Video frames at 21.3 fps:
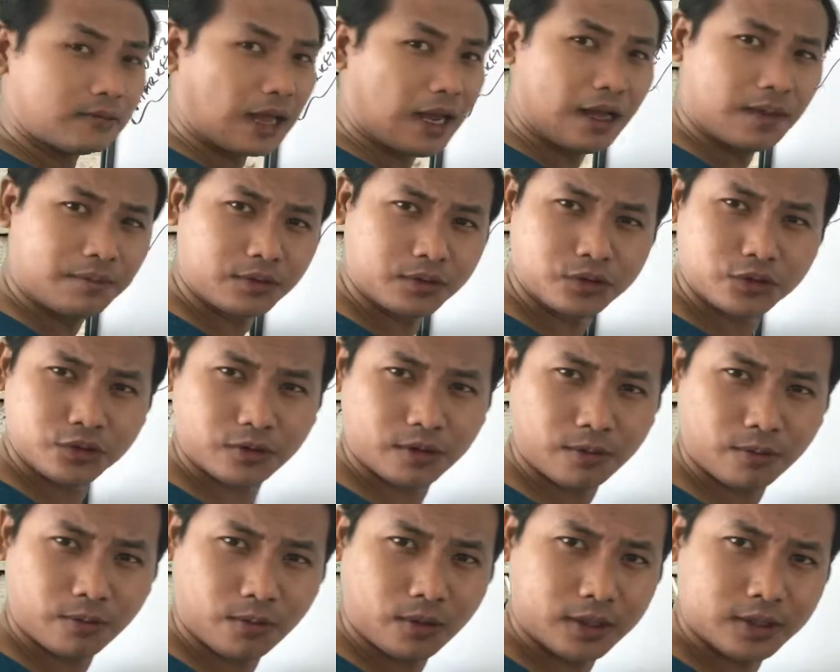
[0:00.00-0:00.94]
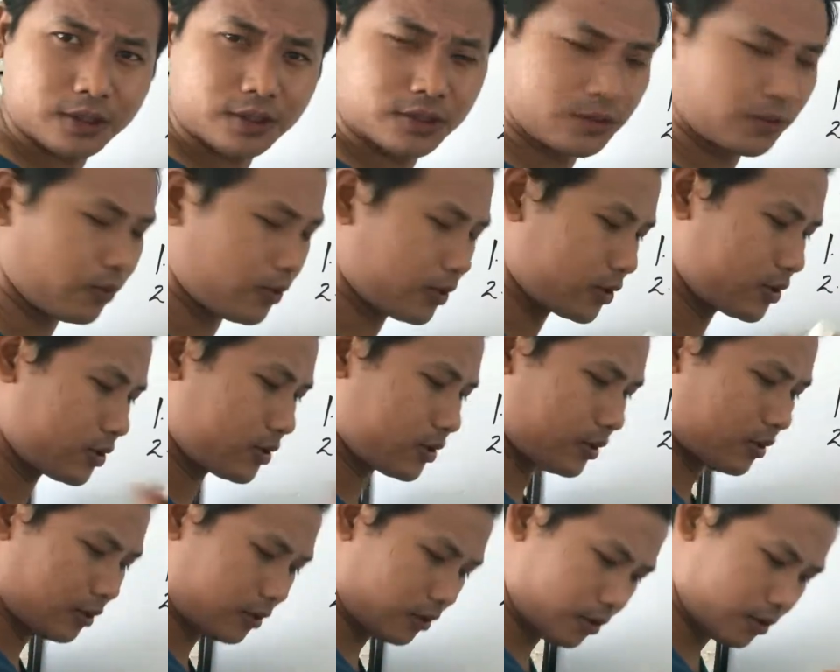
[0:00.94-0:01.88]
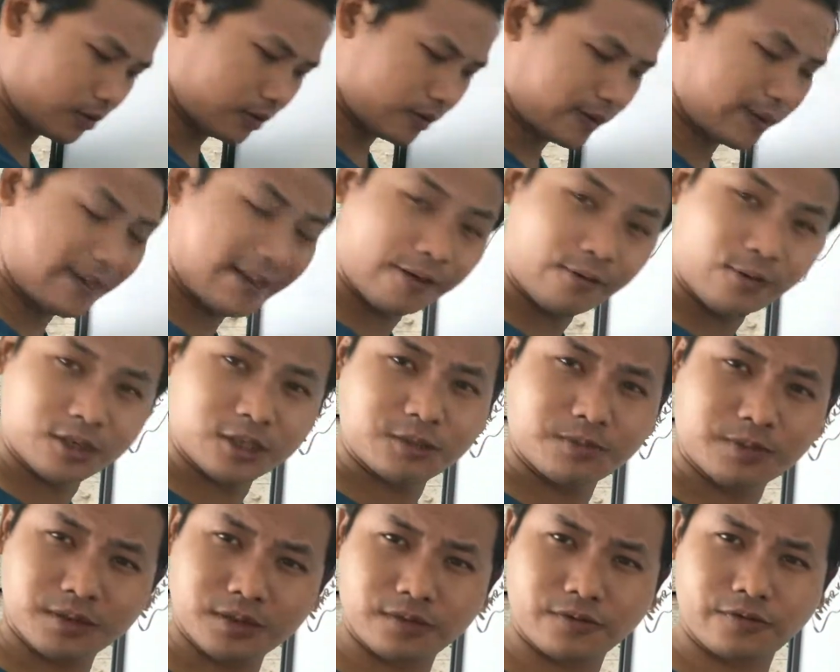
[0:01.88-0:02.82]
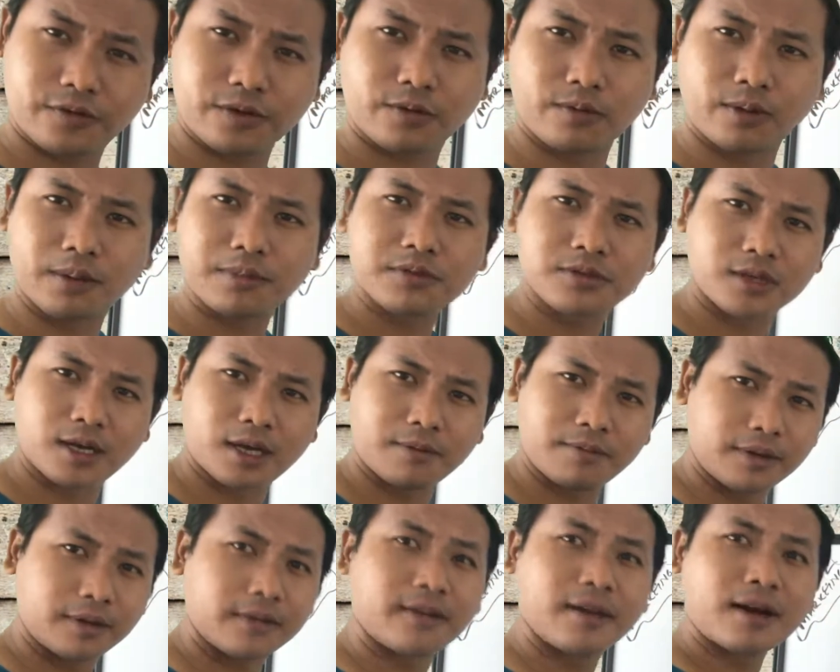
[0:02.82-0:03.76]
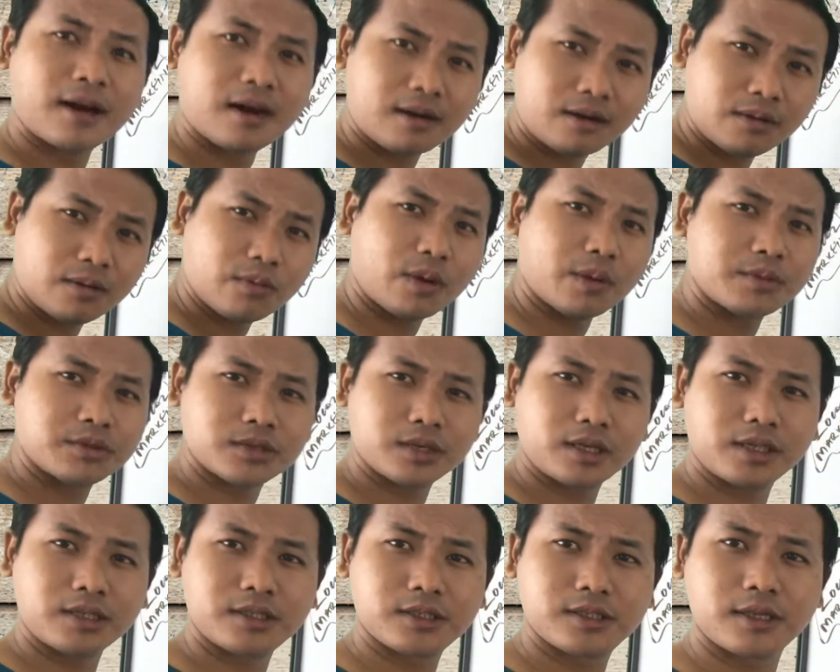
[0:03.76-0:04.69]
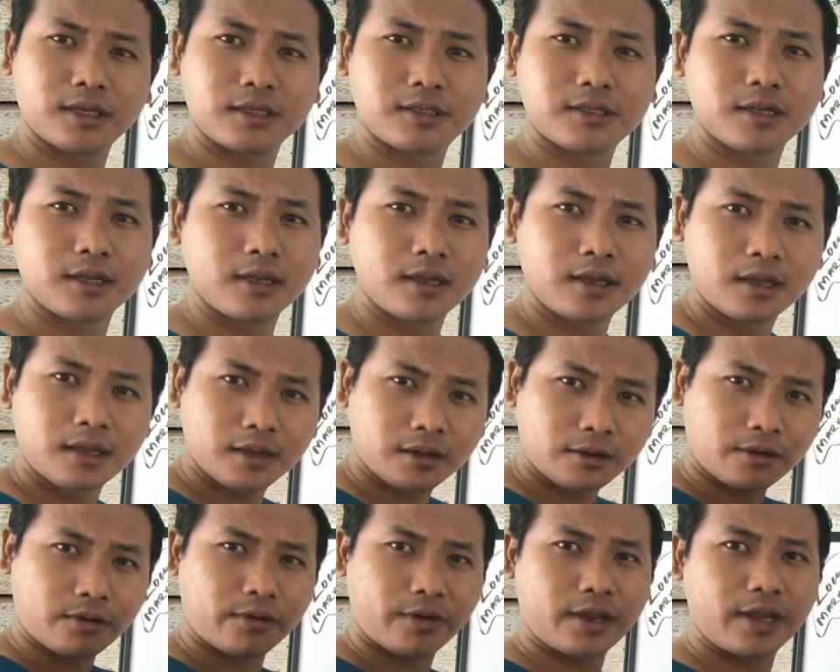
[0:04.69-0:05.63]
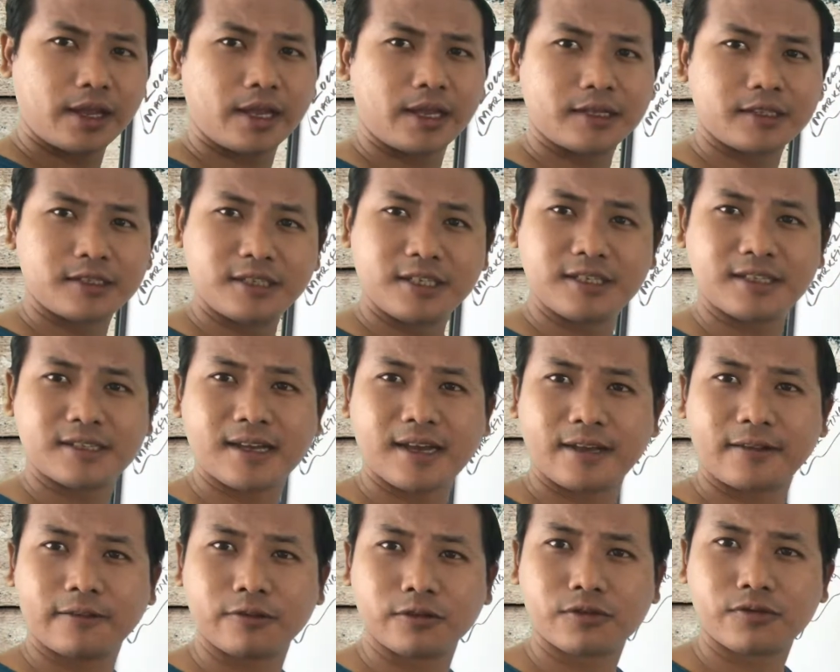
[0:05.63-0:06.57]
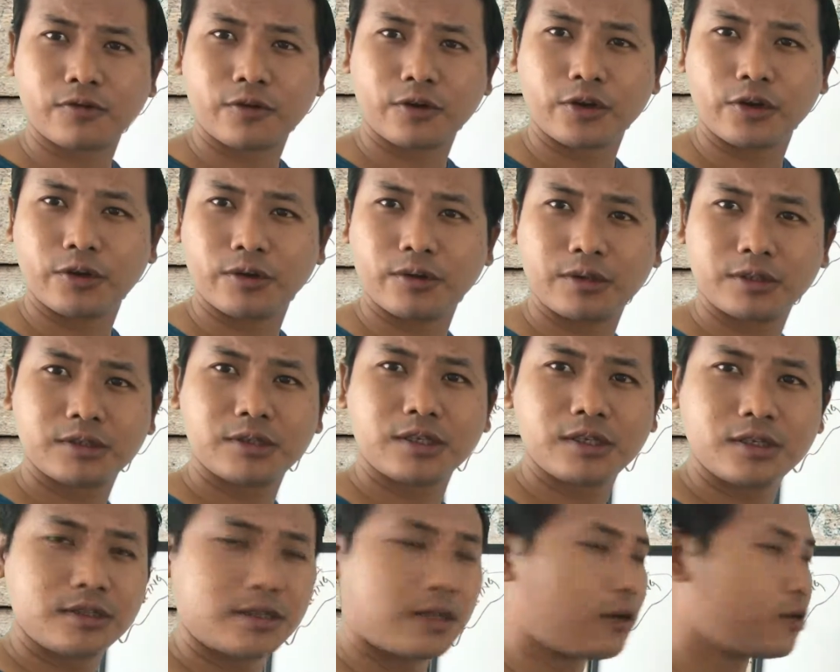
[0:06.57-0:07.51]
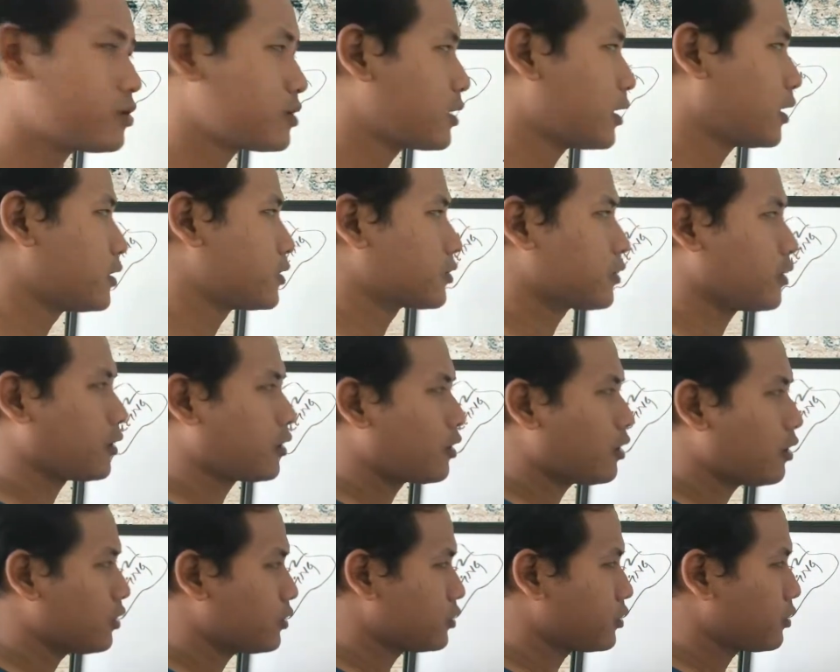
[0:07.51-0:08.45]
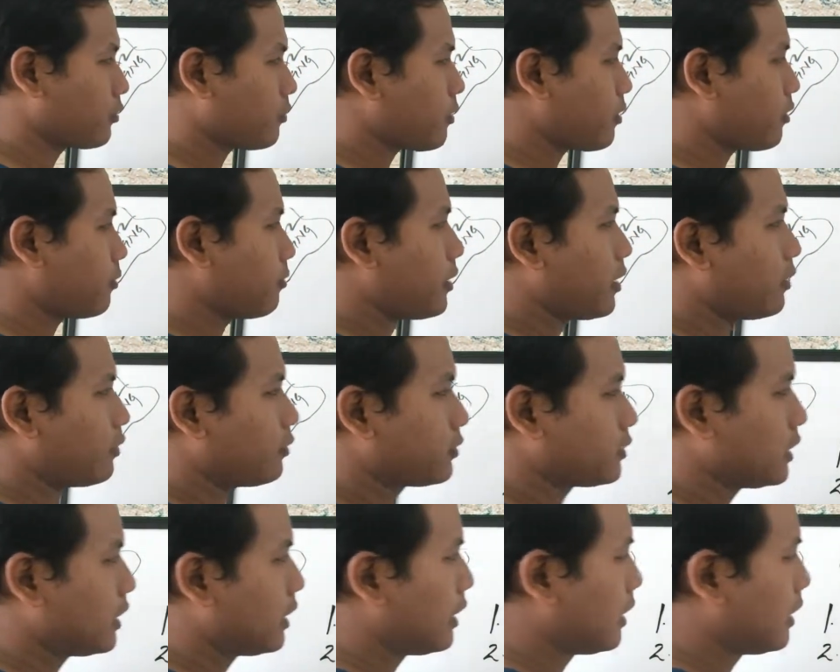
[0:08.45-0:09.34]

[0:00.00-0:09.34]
I'm not sure what's the one specific website, but there are websites that create design those for you. Those things gonna cost you around about